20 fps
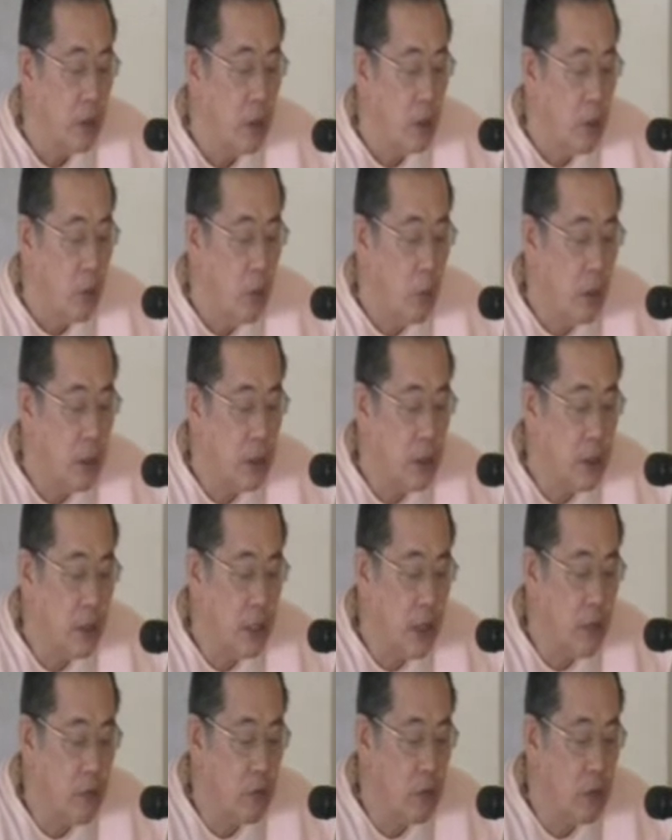One can
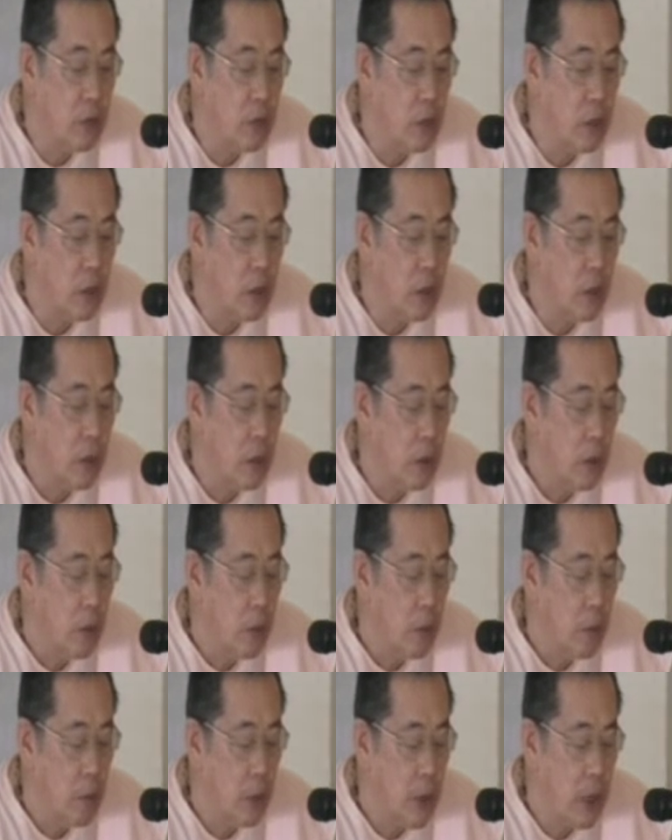have clear,
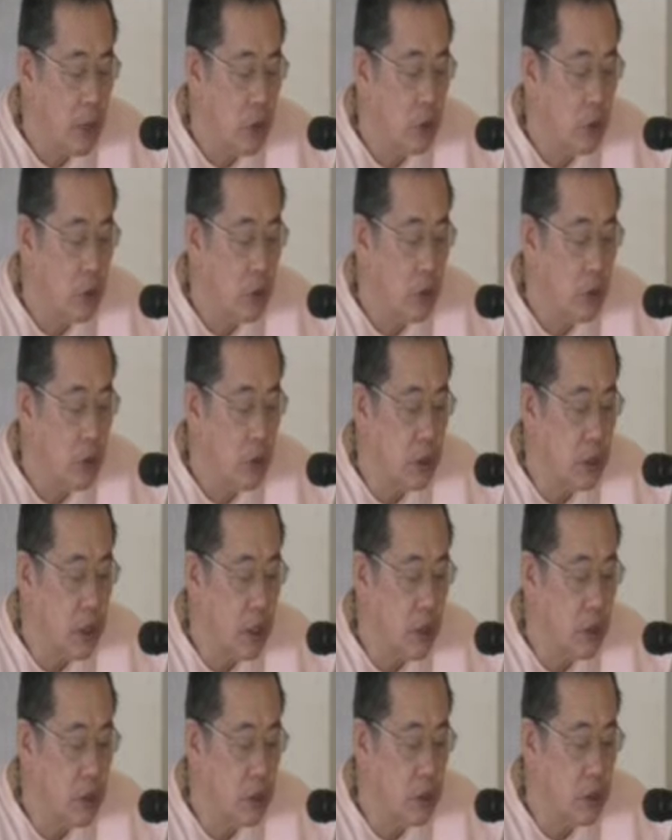practical
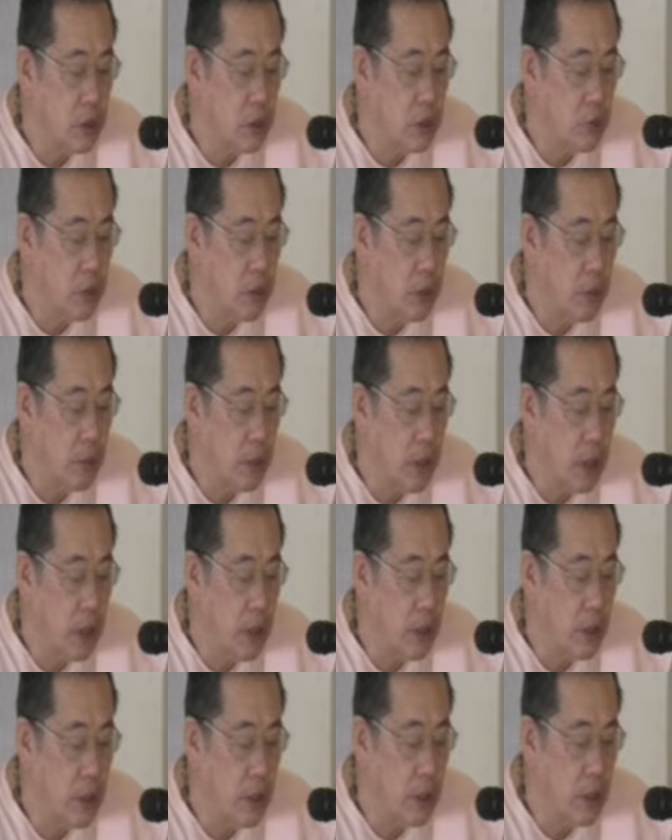intelligence when the
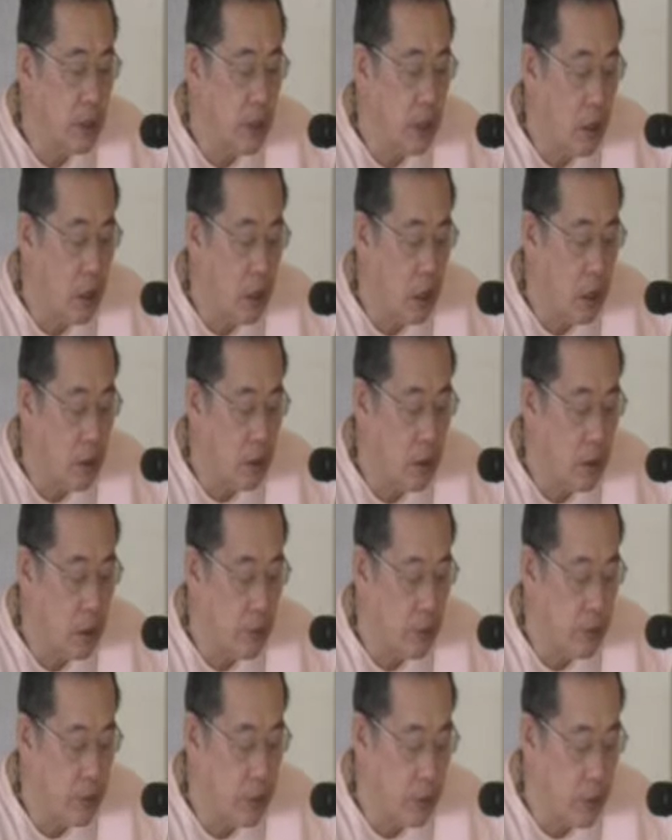mind and heart are
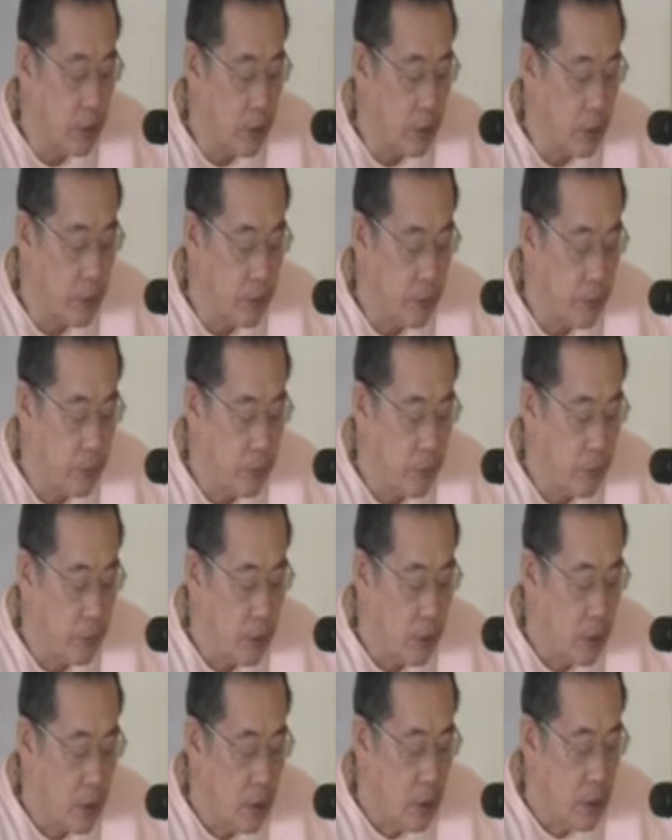pure.
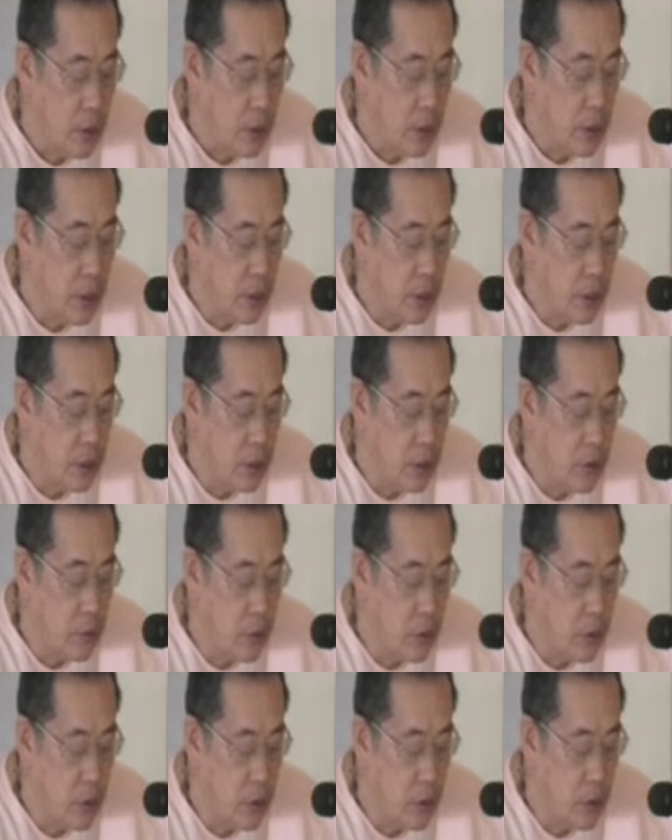In this
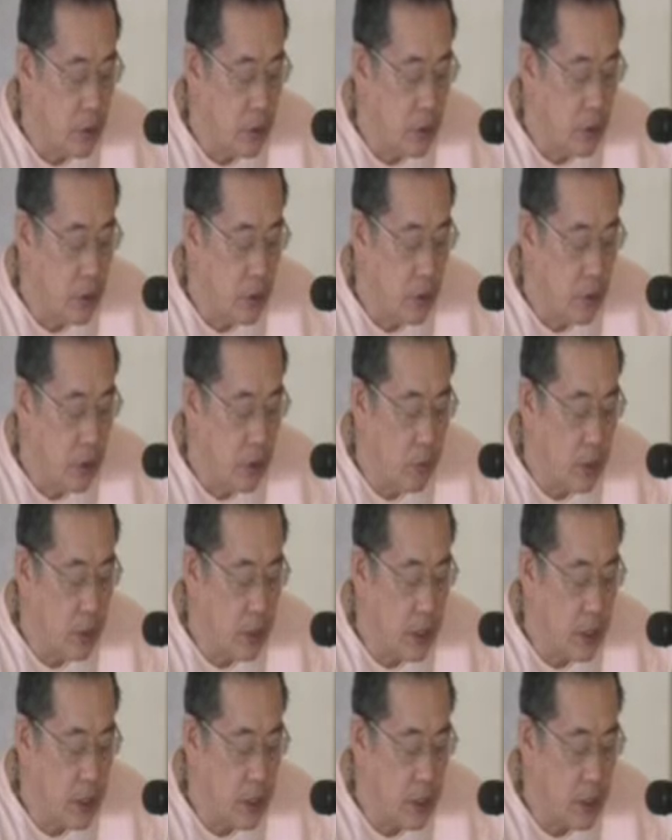world, no one
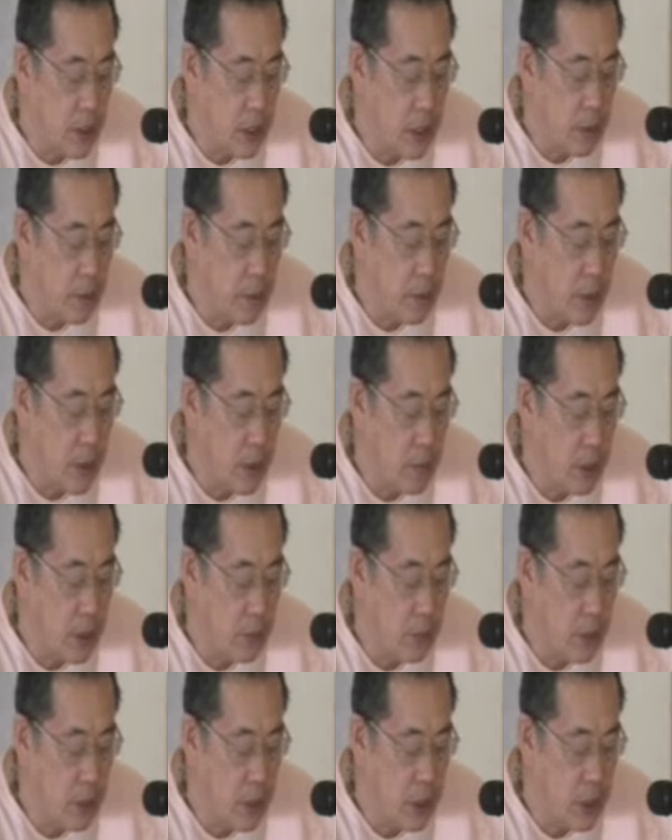has any
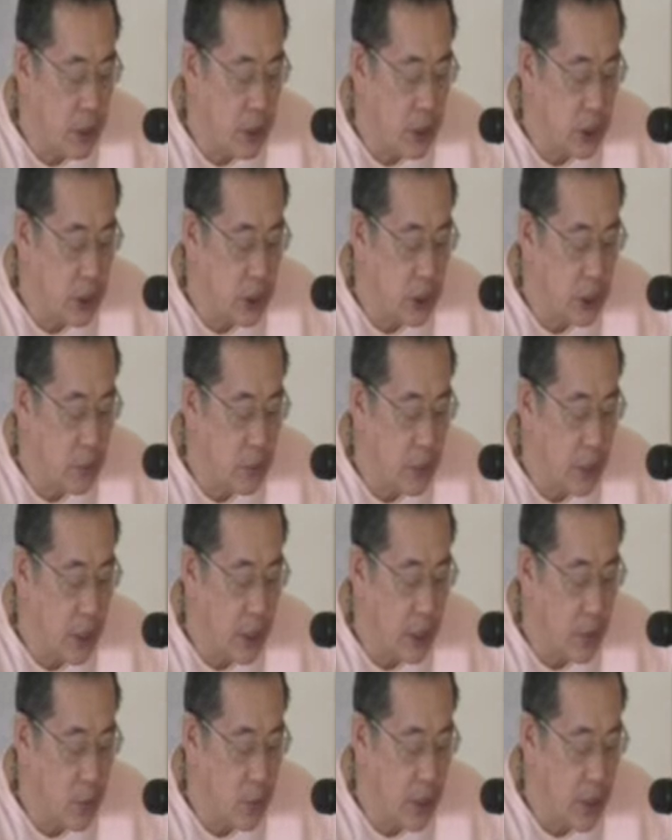permanent relationship with
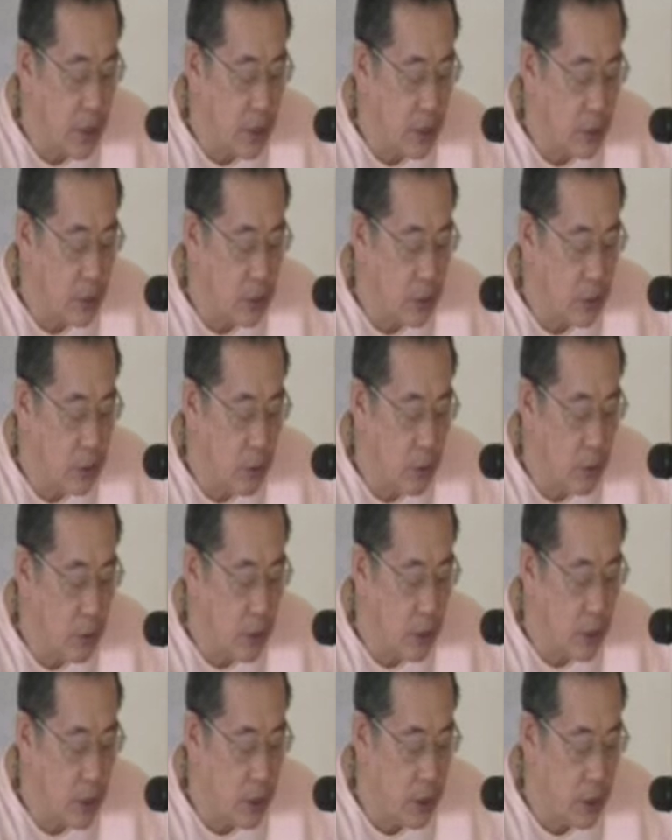anyone else, O
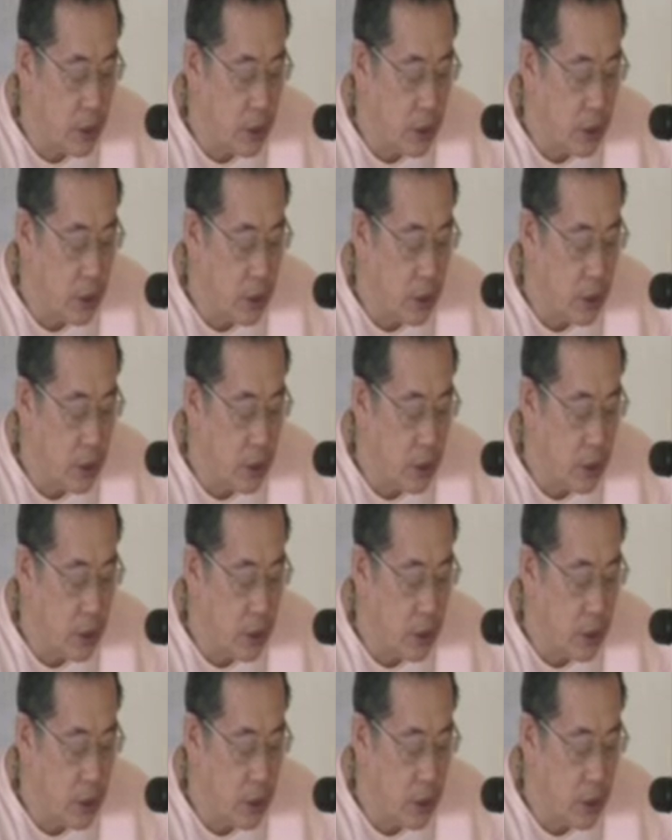king.